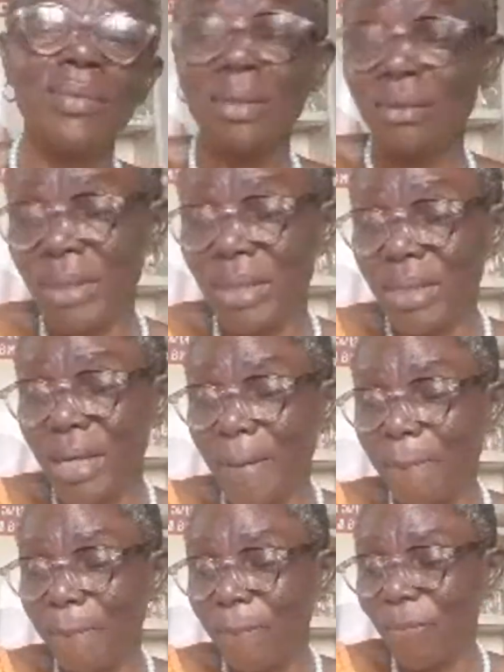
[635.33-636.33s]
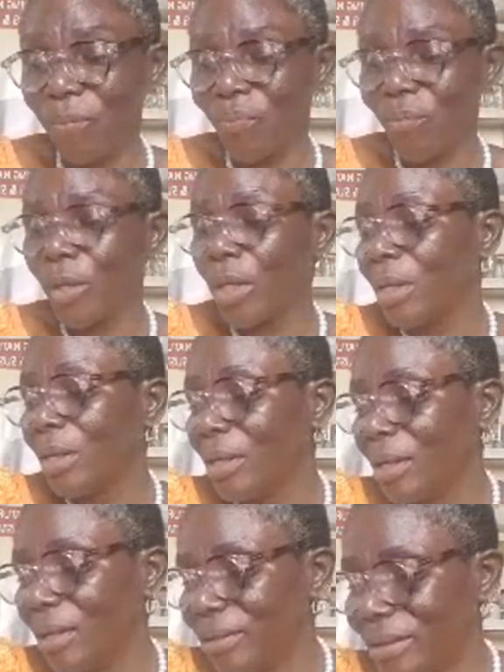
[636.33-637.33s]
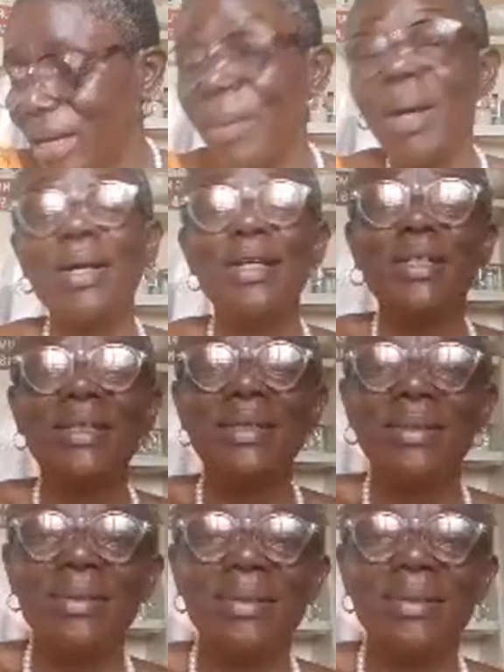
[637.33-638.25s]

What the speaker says: my dear, tamarind